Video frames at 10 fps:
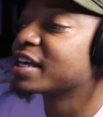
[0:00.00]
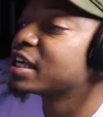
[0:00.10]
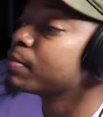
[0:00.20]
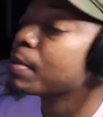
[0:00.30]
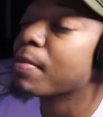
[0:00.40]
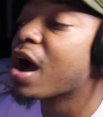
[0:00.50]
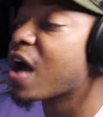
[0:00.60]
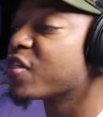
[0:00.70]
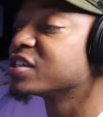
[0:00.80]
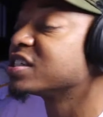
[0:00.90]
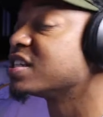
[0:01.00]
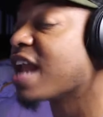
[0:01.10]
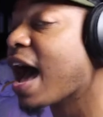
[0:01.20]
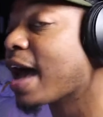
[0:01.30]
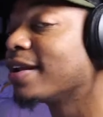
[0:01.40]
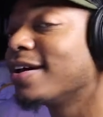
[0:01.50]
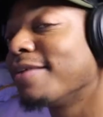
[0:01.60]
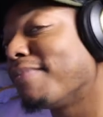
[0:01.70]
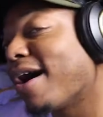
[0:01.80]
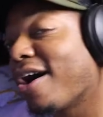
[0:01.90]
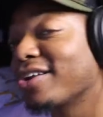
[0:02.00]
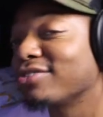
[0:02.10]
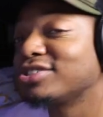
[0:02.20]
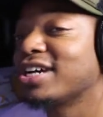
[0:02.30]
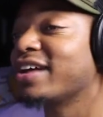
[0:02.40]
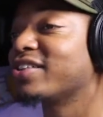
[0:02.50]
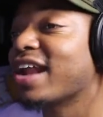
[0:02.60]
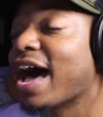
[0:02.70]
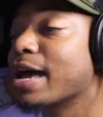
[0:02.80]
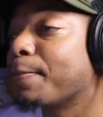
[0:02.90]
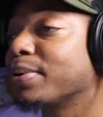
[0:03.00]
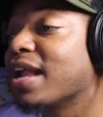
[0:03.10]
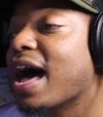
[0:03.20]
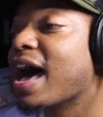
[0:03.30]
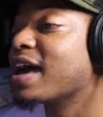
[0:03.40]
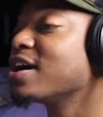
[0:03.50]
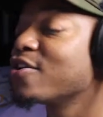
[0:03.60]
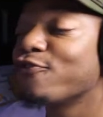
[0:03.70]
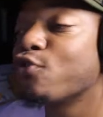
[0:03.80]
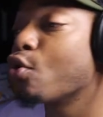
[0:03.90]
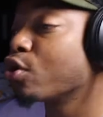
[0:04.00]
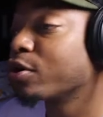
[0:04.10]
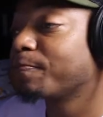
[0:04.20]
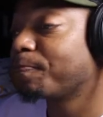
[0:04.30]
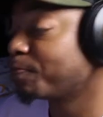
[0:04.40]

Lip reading: Keep in mind, this is not my audio chain that I apply for